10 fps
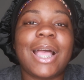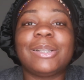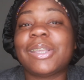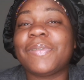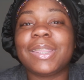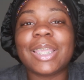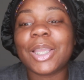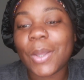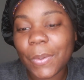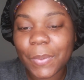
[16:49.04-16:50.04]
How's
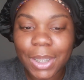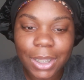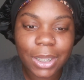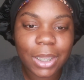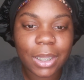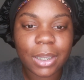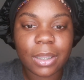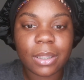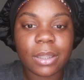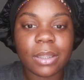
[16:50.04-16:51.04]
everything
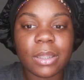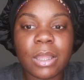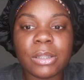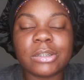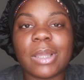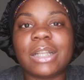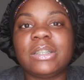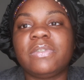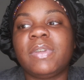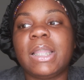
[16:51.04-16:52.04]
going? So I
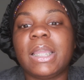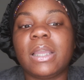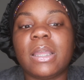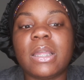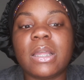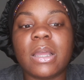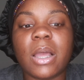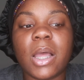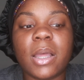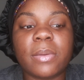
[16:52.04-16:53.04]
just feel like
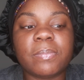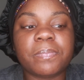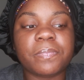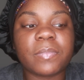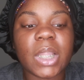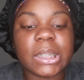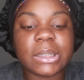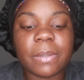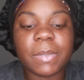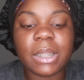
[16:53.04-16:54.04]
um,
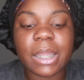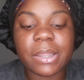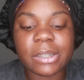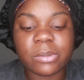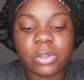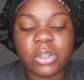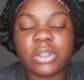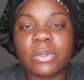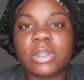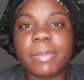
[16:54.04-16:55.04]
something like this, which is
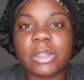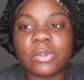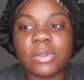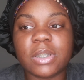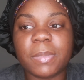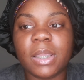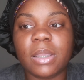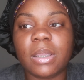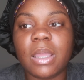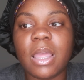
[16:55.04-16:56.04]
so special to
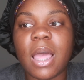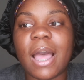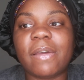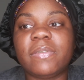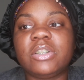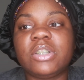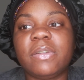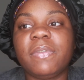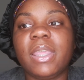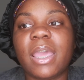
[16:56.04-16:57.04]
me, I should
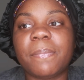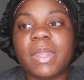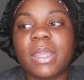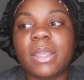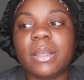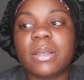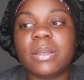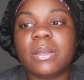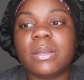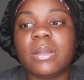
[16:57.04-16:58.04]
have kept it
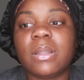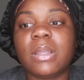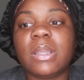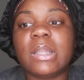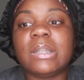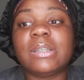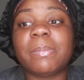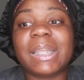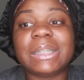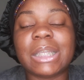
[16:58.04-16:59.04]
to
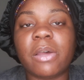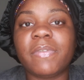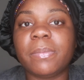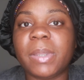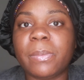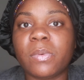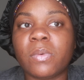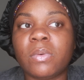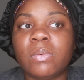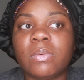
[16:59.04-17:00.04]
myself and
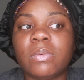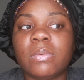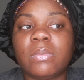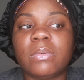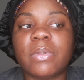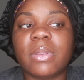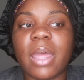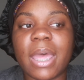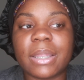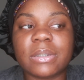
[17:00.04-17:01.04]
people
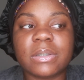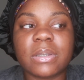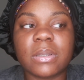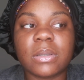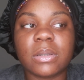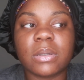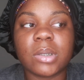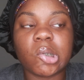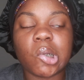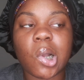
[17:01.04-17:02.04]
that
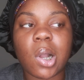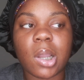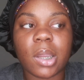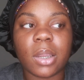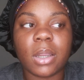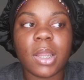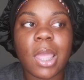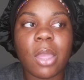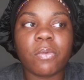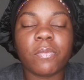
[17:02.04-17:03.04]
are
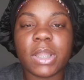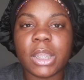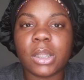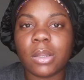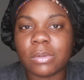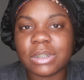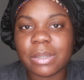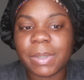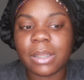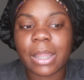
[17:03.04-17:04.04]
really close
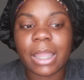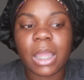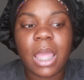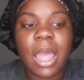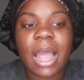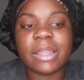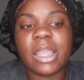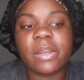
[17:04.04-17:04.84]
to me. Like, at the